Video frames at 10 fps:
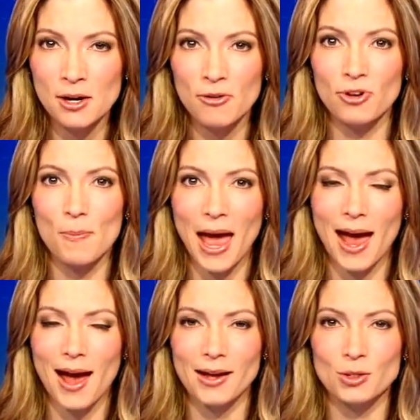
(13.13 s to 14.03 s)
from
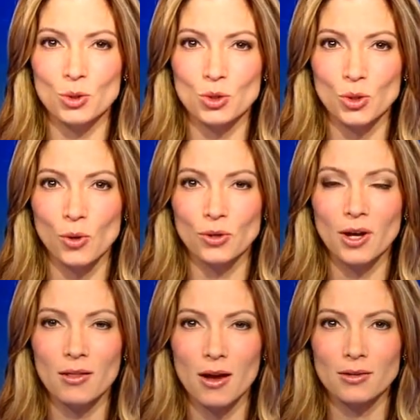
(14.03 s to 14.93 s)
ads sold
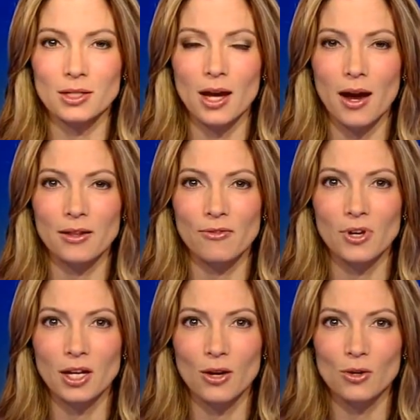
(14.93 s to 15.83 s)
alongside the
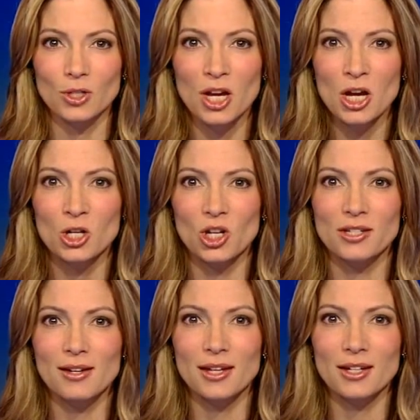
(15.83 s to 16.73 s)
videos.
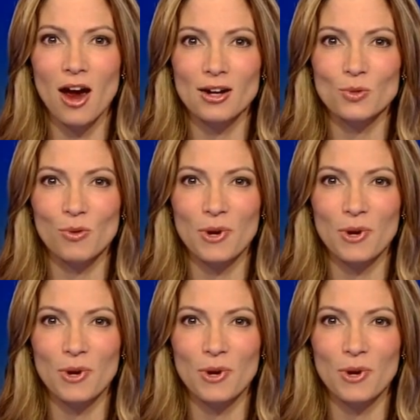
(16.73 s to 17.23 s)
Justin Esgar is with me